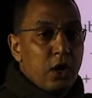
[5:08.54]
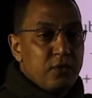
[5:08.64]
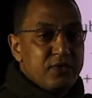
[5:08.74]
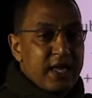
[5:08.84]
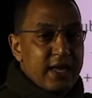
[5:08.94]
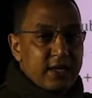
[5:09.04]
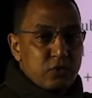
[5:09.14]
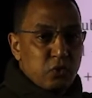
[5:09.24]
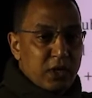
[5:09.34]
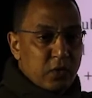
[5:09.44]
of the
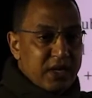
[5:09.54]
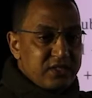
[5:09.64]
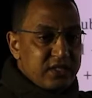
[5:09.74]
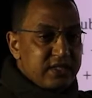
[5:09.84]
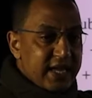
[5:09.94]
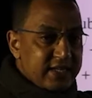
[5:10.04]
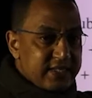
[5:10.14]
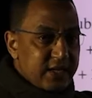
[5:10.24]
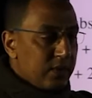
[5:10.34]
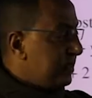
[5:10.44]
two equations,
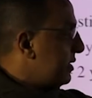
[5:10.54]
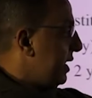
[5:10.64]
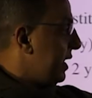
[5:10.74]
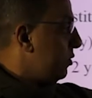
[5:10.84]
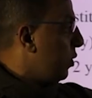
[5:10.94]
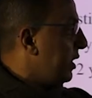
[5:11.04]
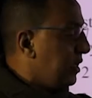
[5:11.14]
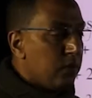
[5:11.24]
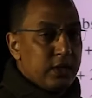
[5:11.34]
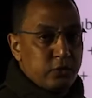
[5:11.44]
x equals 3 and y
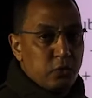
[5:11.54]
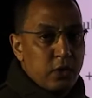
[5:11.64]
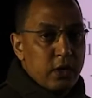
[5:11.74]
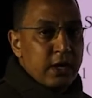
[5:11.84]
equal 2.